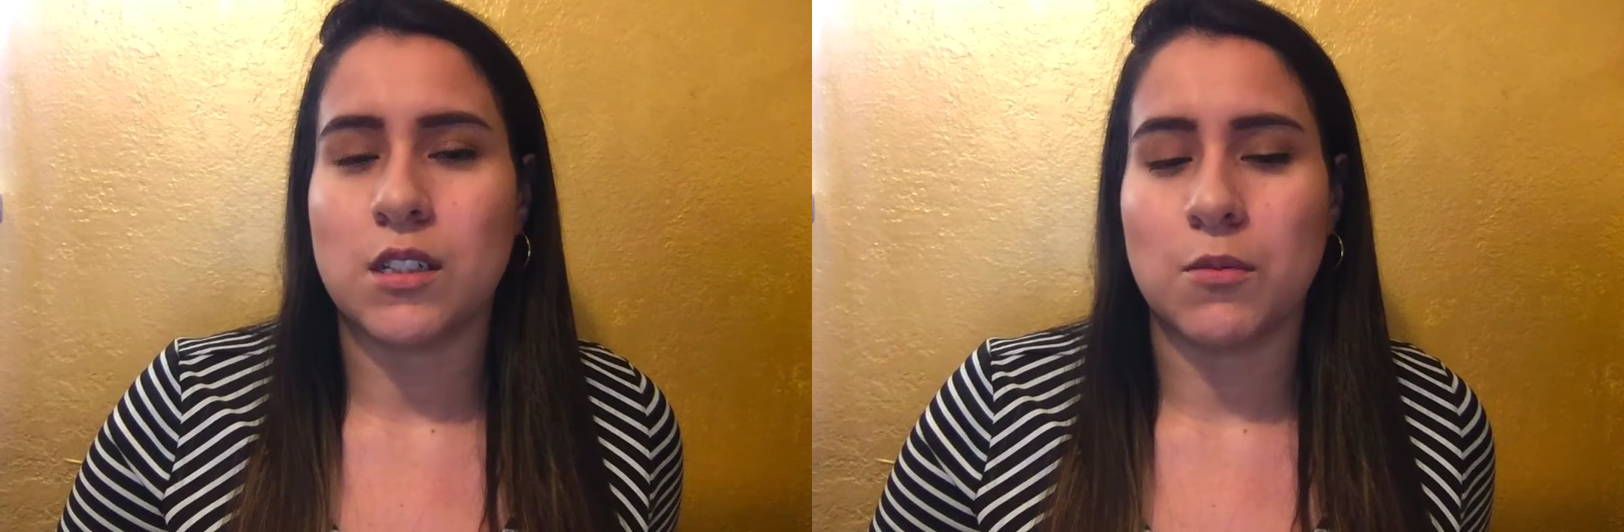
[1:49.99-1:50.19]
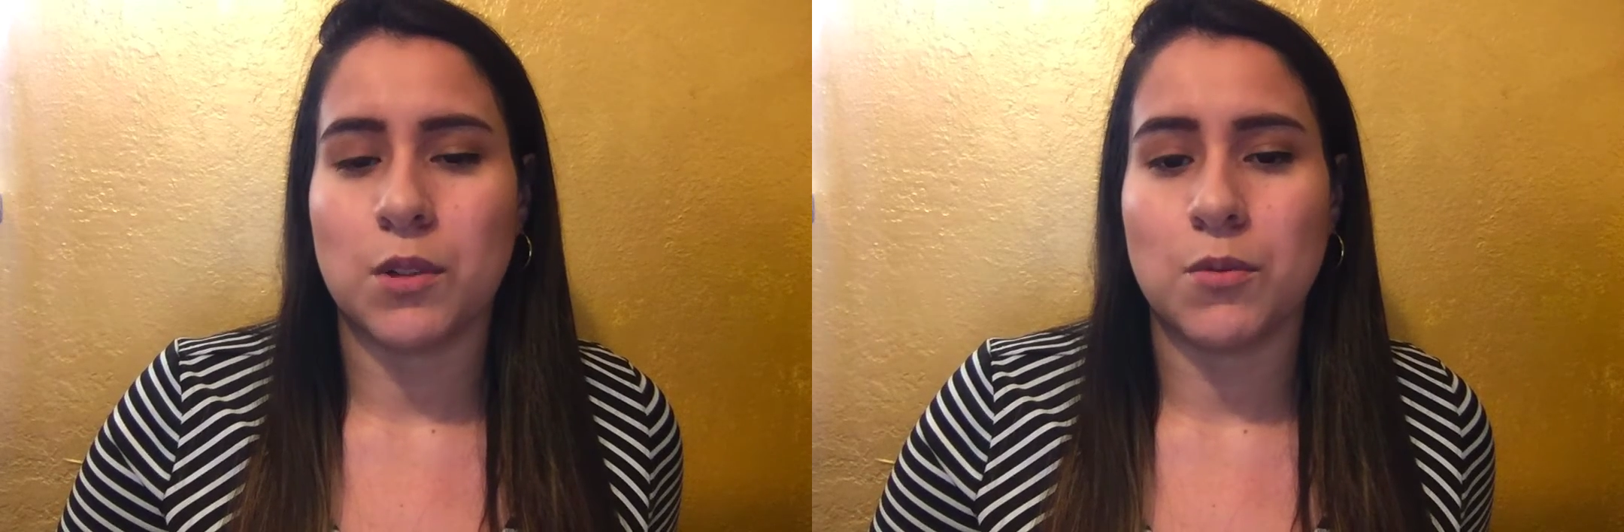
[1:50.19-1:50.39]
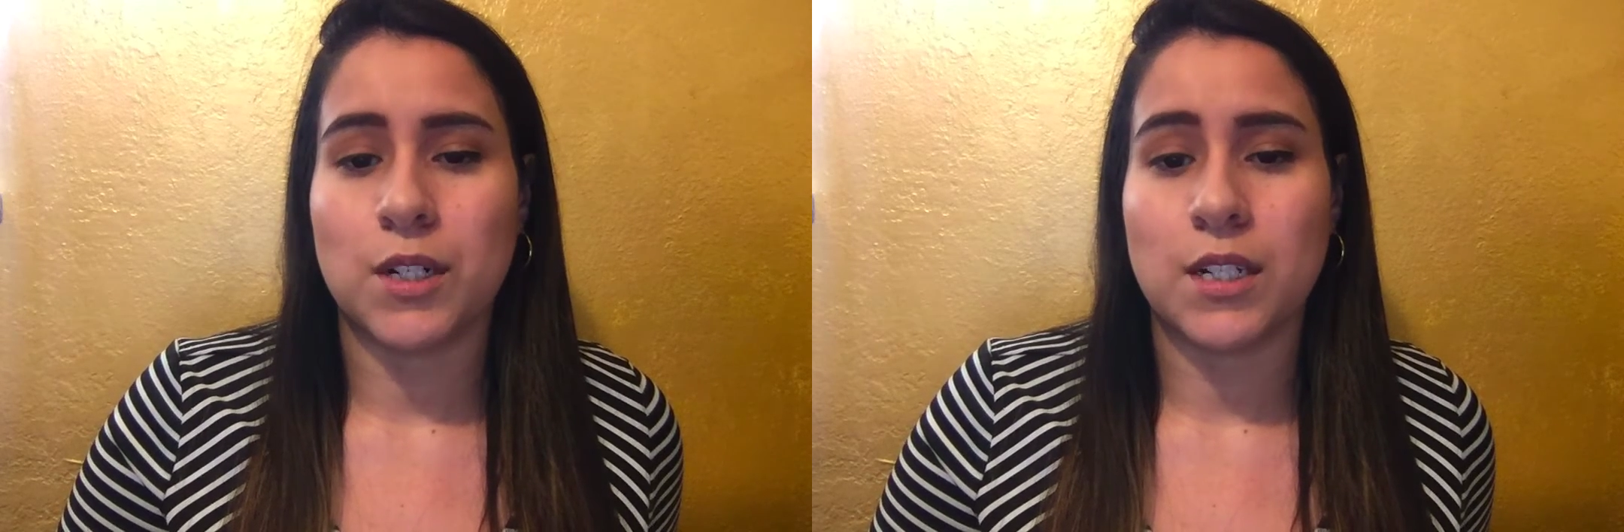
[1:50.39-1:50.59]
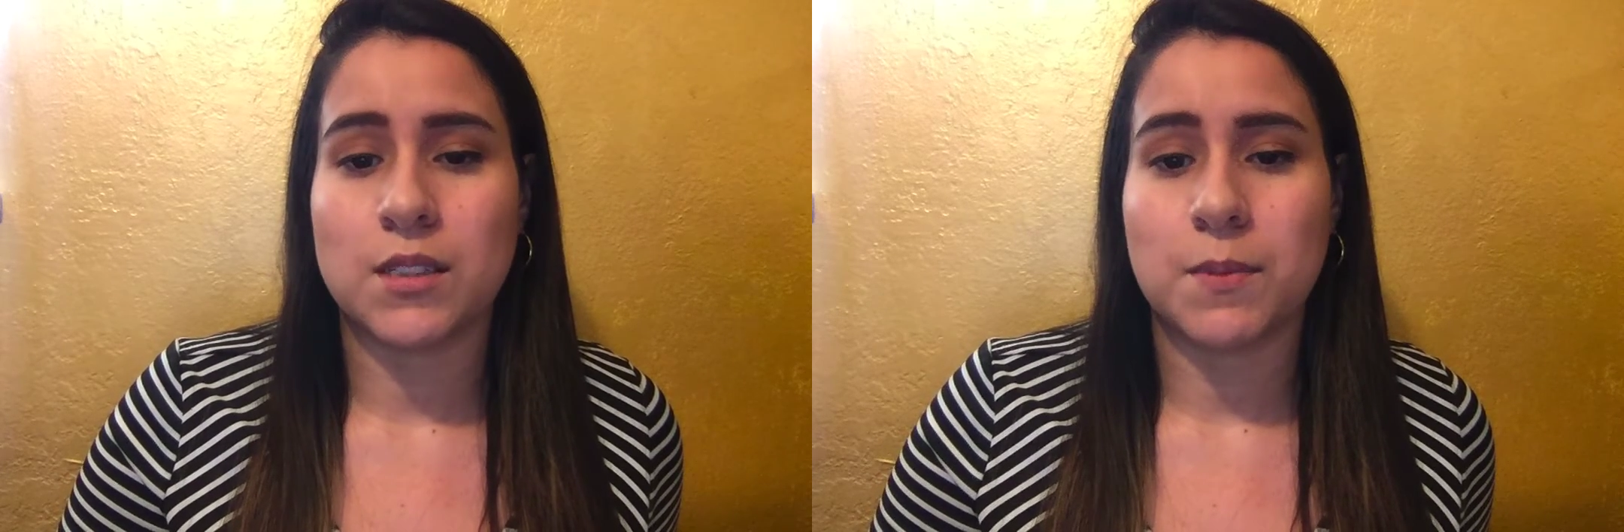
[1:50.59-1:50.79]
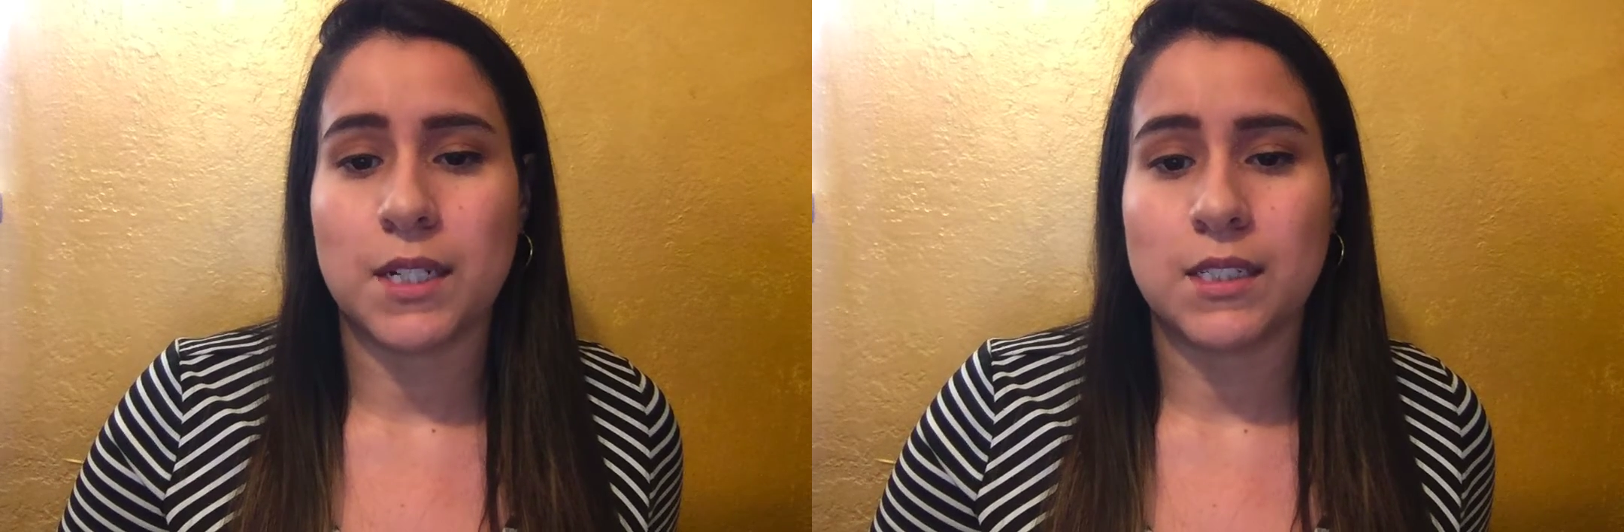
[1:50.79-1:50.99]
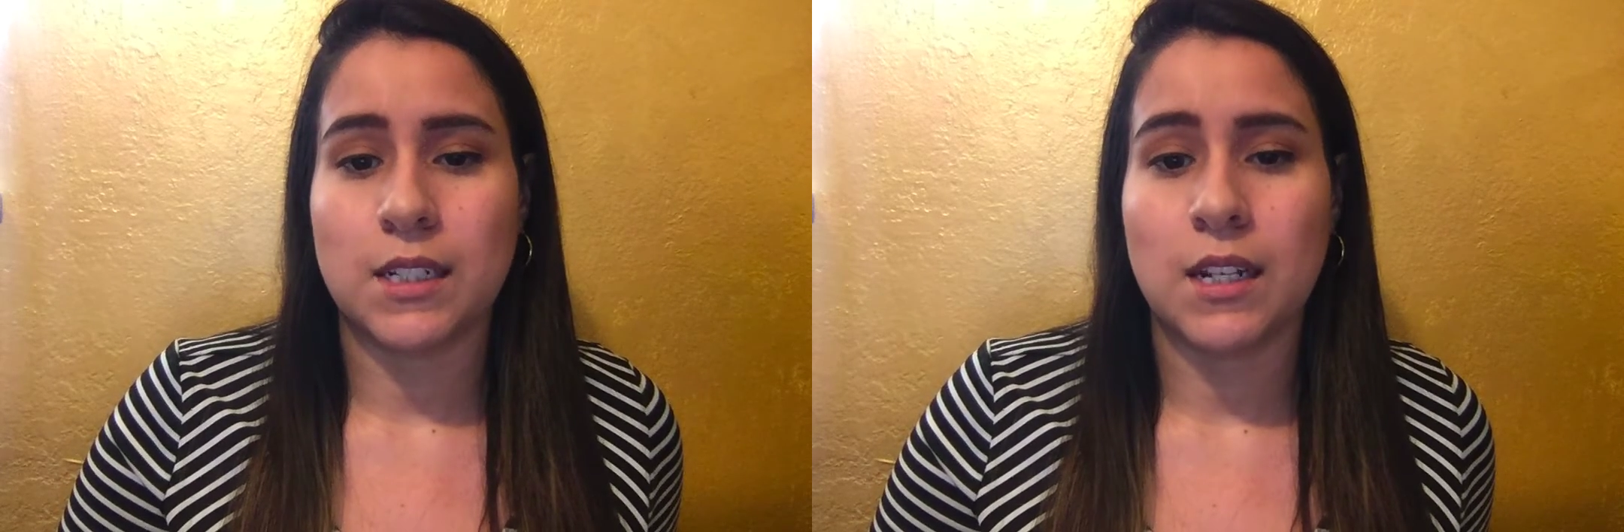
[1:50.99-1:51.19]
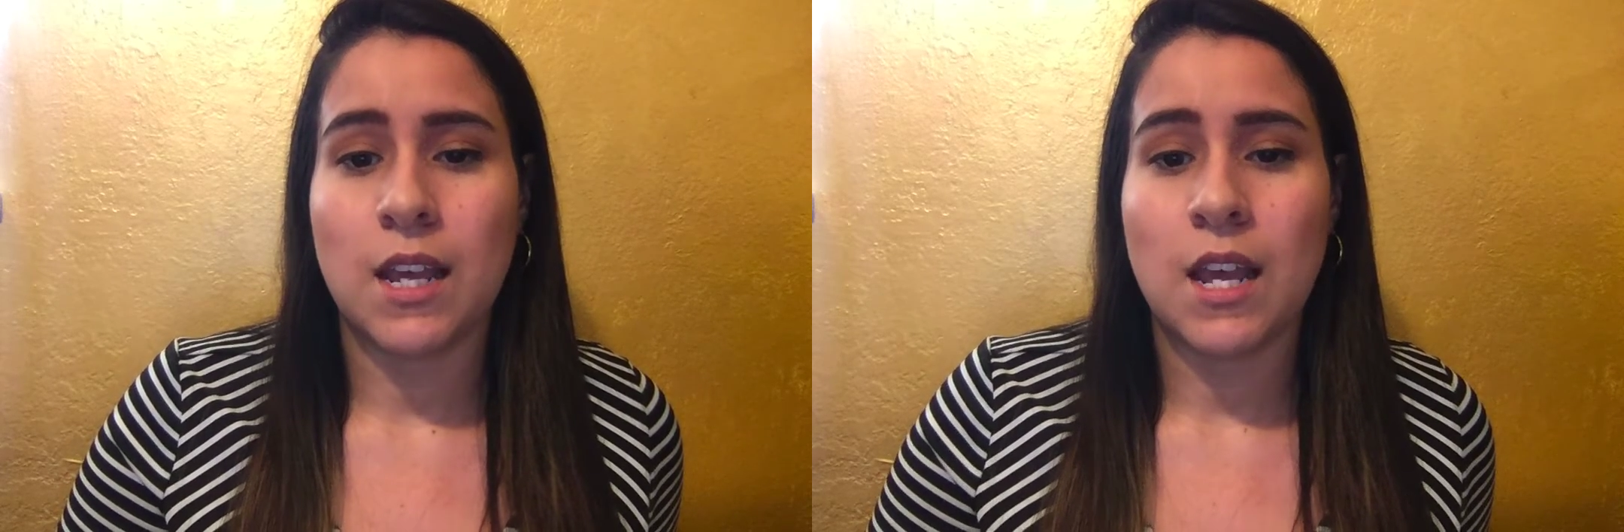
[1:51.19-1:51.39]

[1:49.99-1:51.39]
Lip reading: than we were expecting,